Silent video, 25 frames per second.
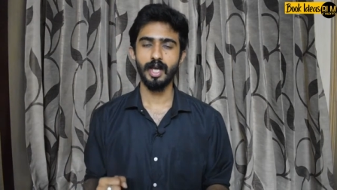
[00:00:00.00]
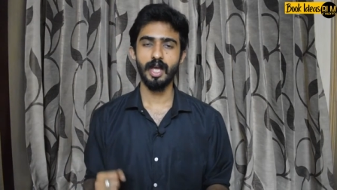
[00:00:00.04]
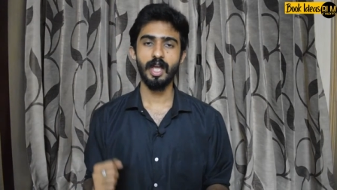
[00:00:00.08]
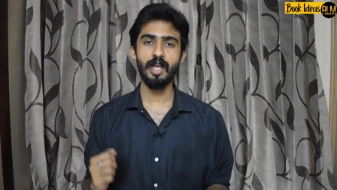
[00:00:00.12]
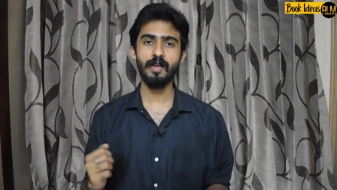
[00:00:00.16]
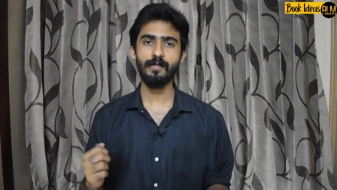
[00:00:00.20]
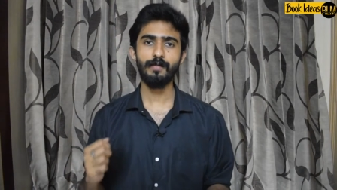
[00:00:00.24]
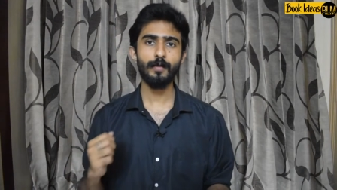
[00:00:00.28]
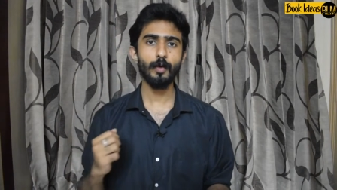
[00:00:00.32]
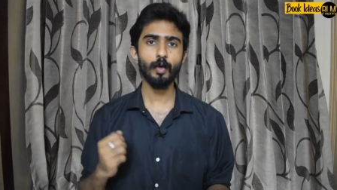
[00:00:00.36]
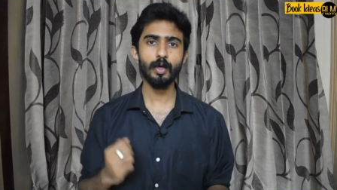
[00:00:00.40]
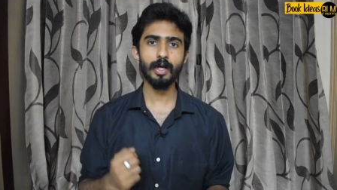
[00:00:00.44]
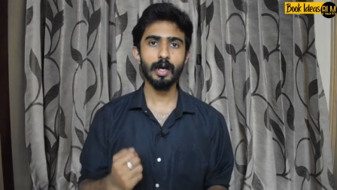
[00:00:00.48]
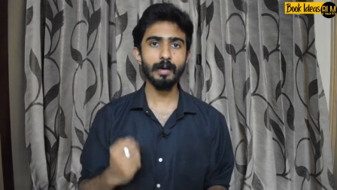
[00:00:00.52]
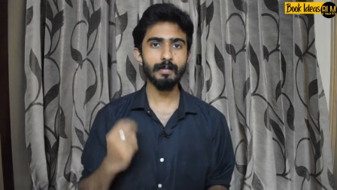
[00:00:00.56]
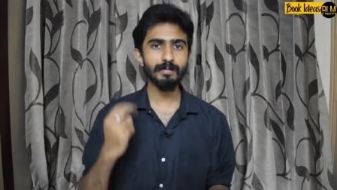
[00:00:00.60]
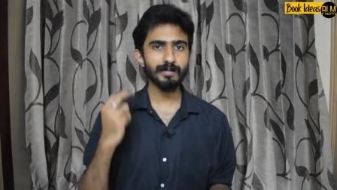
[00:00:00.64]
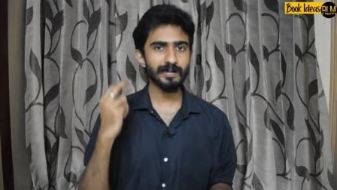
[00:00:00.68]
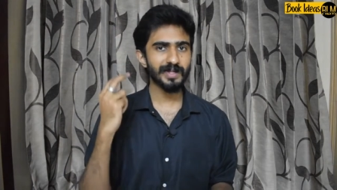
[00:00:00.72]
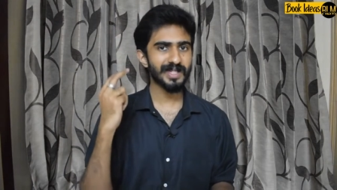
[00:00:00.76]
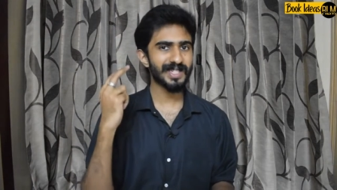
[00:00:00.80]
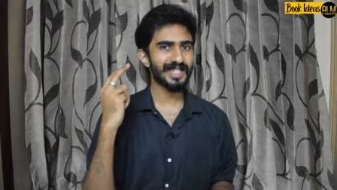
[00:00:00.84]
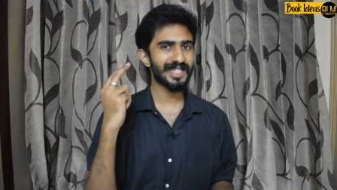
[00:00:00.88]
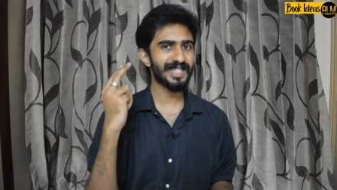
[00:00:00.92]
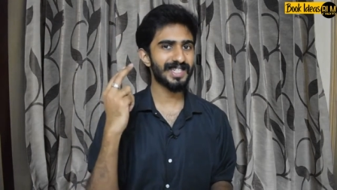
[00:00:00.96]
If you
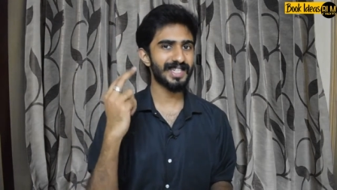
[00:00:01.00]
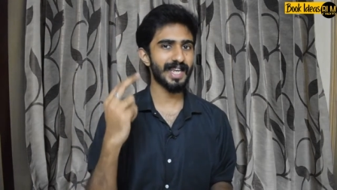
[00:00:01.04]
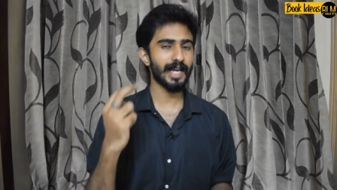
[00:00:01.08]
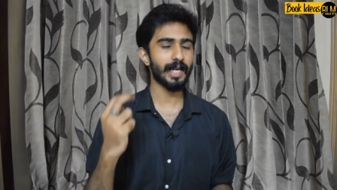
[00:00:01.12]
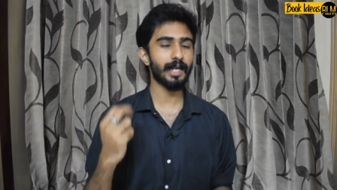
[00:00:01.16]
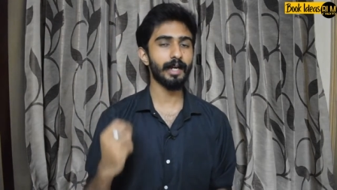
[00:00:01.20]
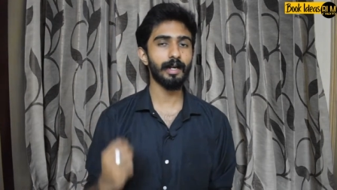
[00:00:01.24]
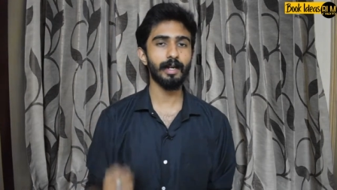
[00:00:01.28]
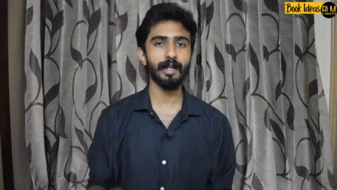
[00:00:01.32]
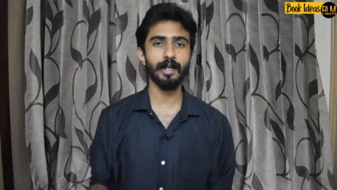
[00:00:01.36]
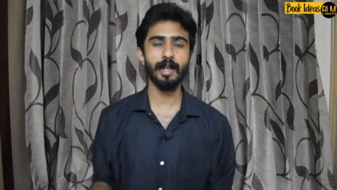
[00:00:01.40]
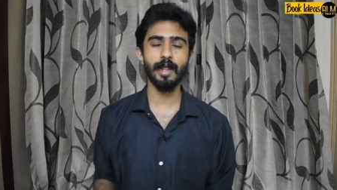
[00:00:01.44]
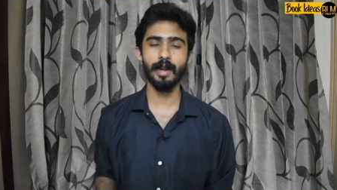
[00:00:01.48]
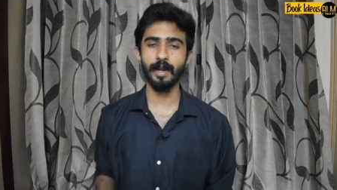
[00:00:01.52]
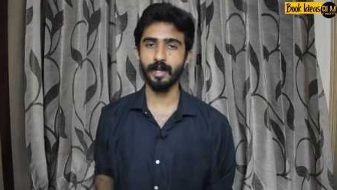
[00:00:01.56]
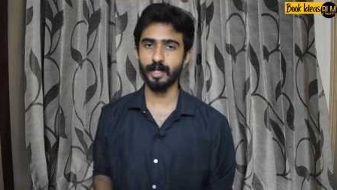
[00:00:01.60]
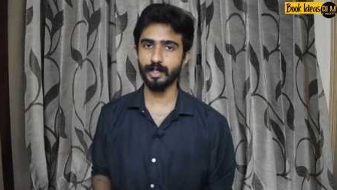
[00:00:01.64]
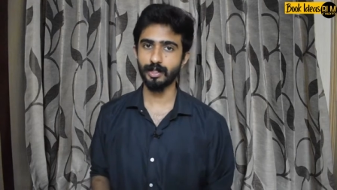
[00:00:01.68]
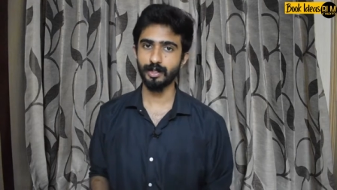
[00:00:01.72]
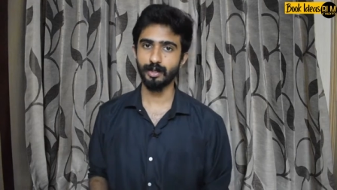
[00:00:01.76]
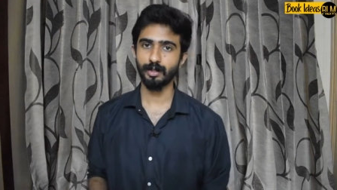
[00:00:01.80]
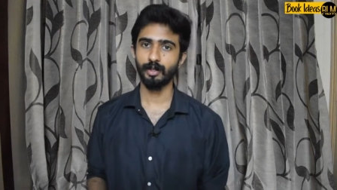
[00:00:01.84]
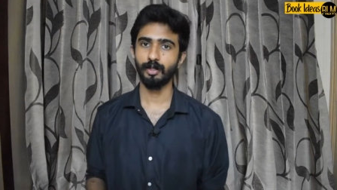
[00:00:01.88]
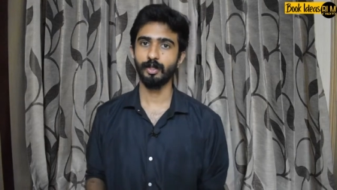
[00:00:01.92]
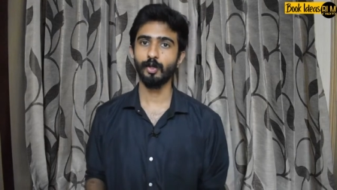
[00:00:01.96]
come second in a
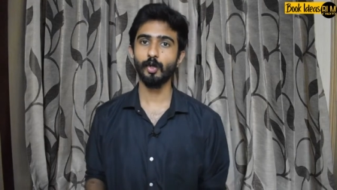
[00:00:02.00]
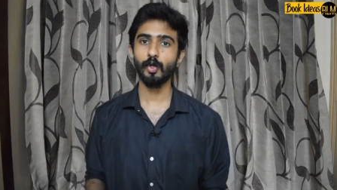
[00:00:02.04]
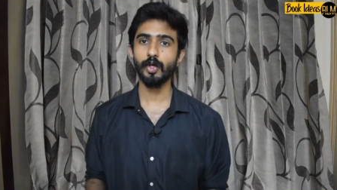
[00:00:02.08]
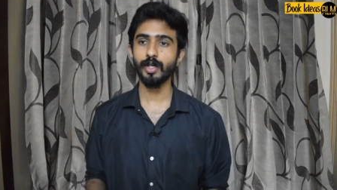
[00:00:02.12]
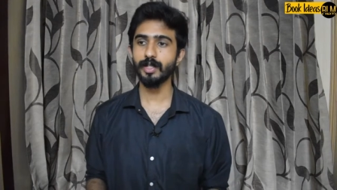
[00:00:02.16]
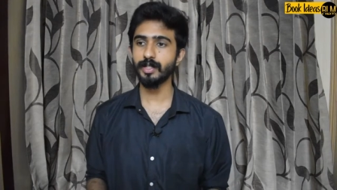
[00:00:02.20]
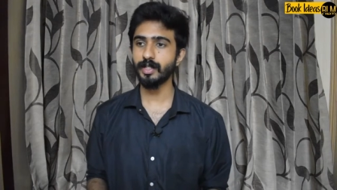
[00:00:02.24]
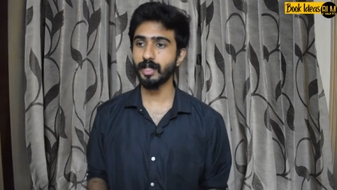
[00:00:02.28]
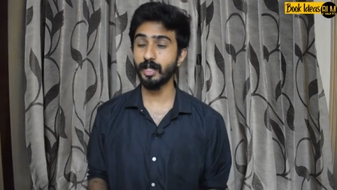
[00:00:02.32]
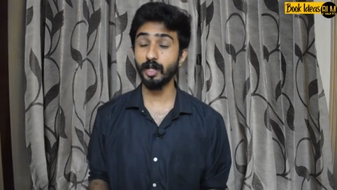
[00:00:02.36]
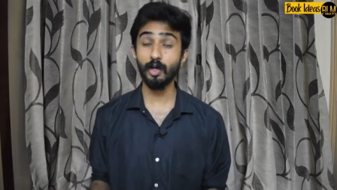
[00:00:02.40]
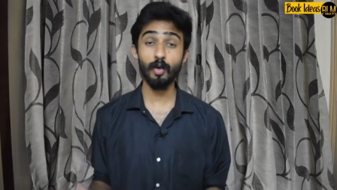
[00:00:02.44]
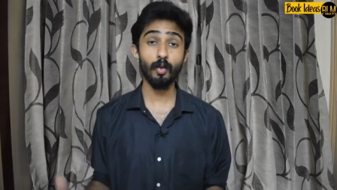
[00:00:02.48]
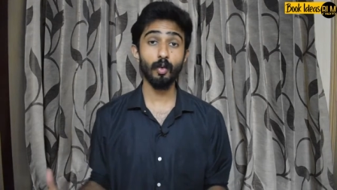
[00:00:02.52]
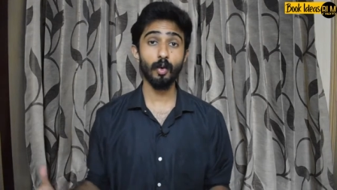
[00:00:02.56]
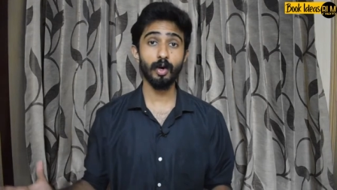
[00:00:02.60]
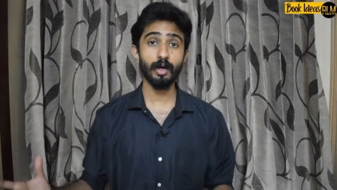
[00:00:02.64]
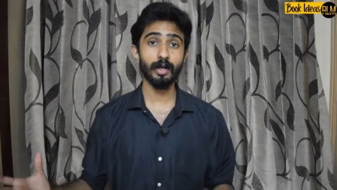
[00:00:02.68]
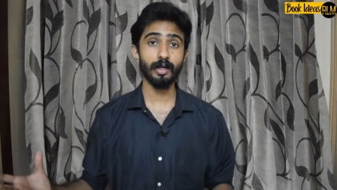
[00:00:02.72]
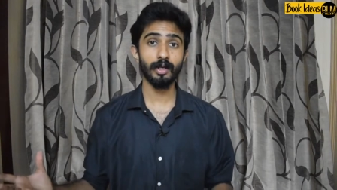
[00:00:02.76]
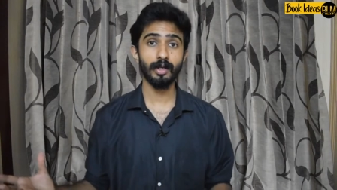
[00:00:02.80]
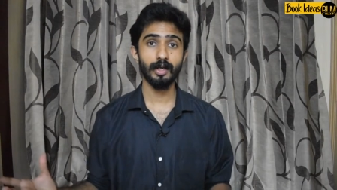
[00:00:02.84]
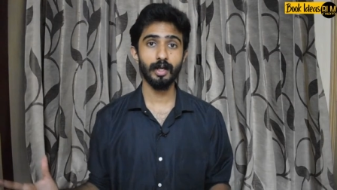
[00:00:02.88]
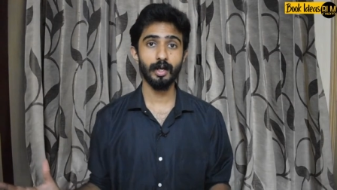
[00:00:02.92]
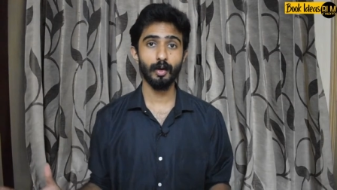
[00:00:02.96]
race, you can say, you know
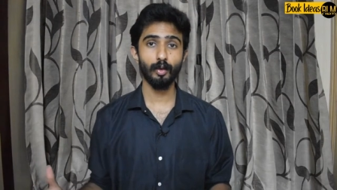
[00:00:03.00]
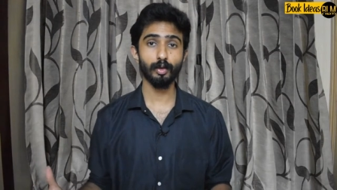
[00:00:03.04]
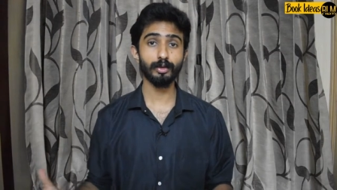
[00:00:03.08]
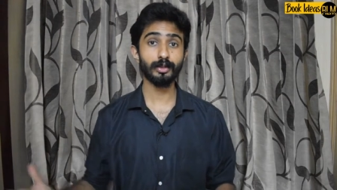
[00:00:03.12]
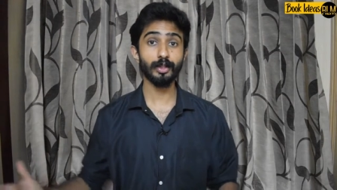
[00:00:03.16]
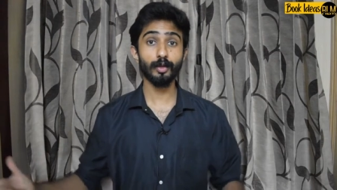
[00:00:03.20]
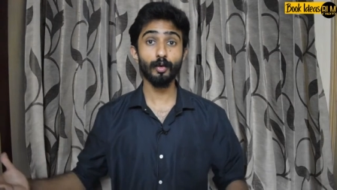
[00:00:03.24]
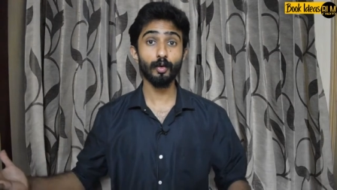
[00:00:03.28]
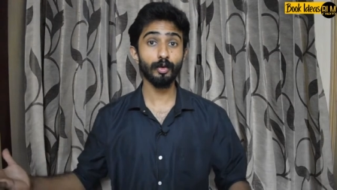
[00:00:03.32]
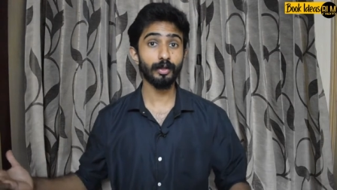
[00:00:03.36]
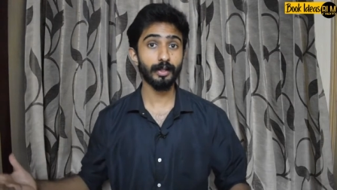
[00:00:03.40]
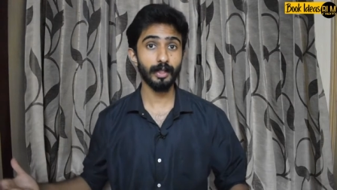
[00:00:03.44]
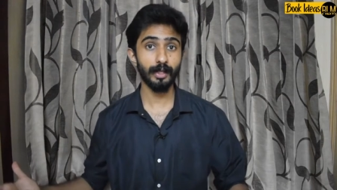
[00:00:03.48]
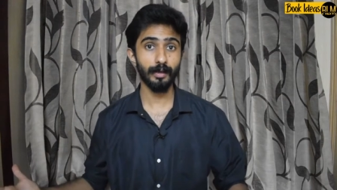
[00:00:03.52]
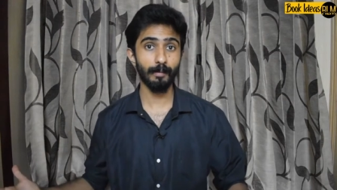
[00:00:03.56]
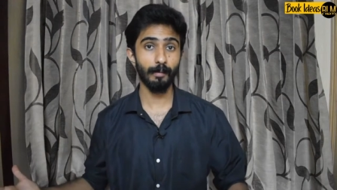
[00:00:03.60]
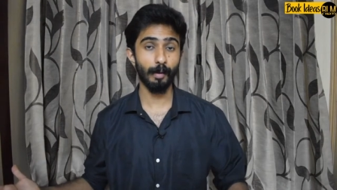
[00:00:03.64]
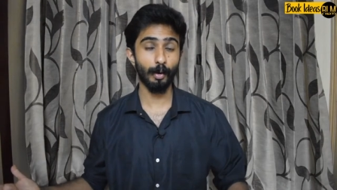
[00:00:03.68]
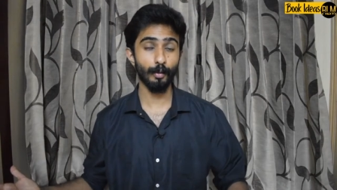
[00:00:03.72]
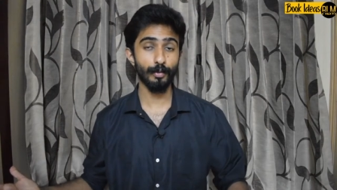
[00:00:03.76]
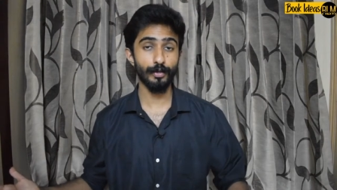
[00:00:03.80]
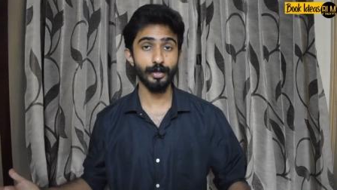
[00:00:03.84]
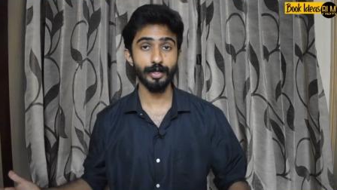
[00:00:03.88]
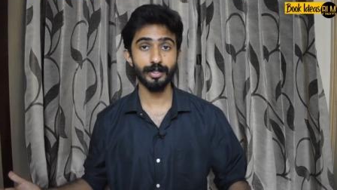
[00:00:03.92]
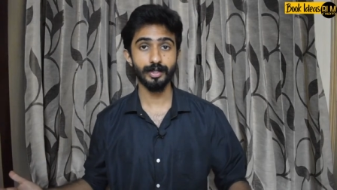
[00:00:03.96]
what, what's a good thing
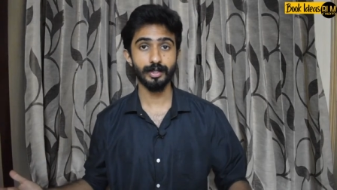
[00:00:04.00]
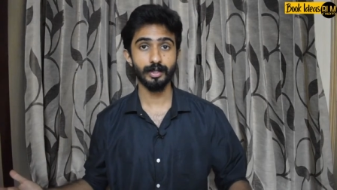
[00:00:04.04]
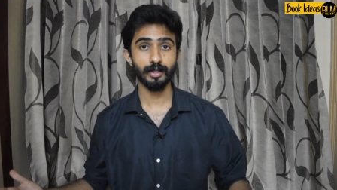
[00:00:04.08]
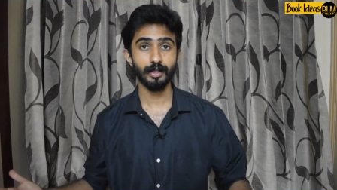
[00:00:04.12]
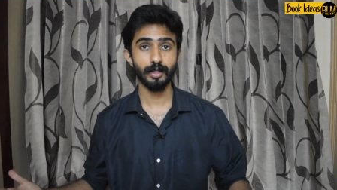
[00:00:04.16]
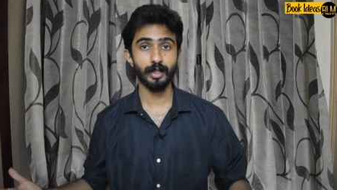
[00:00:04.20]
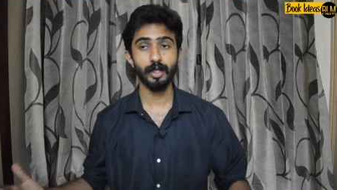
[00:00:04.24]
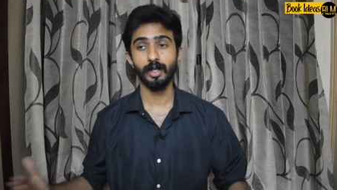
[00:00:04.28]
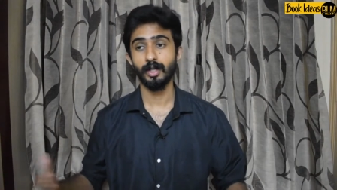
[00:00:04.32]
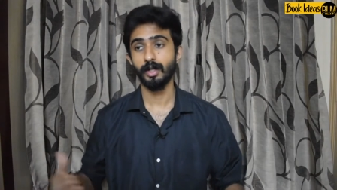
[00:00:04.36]
about this?